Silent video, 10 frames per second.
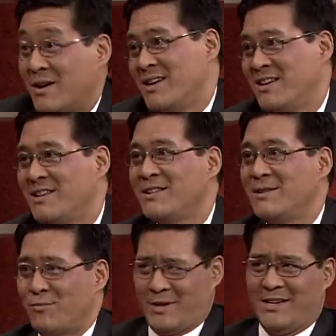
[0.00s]
Well, you look right,
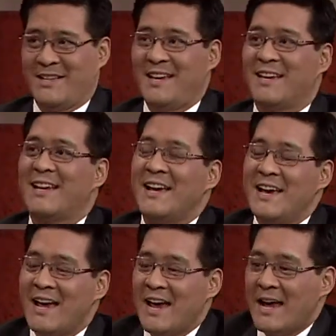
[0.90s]
good. What are you right, taking?
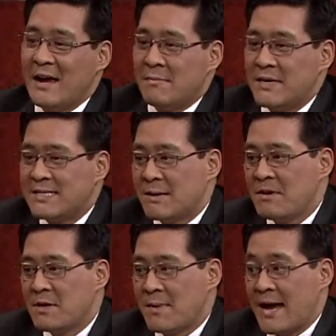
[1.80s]
Right. But some
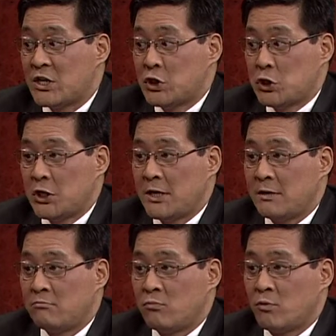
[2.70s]
of them
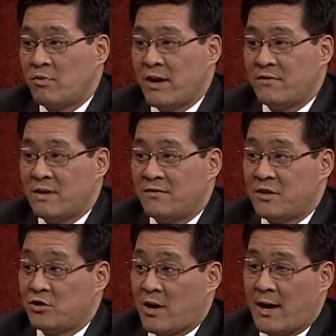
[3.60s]
actually were brave enough
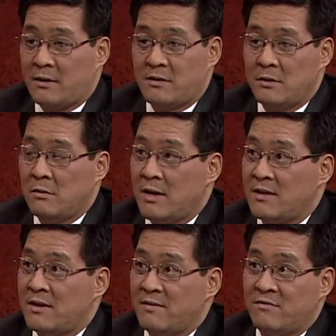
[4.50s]
to try it too,
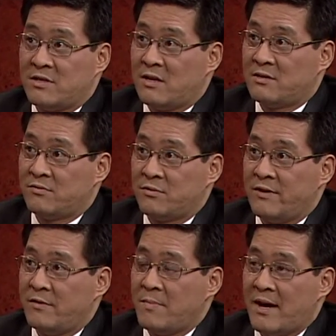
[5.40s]
and the results were
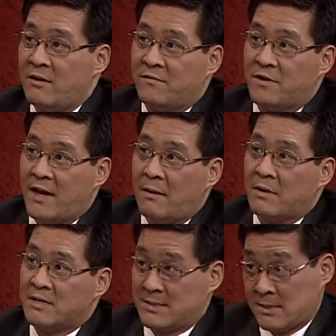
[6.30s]
even better for
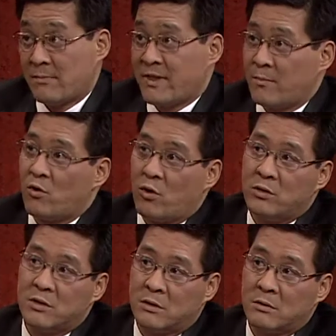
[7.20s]
them because some of them were
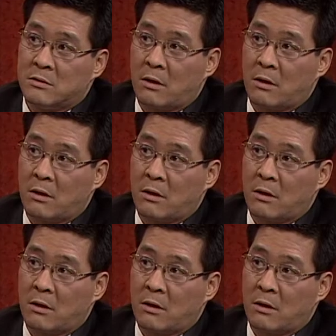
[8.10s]
older.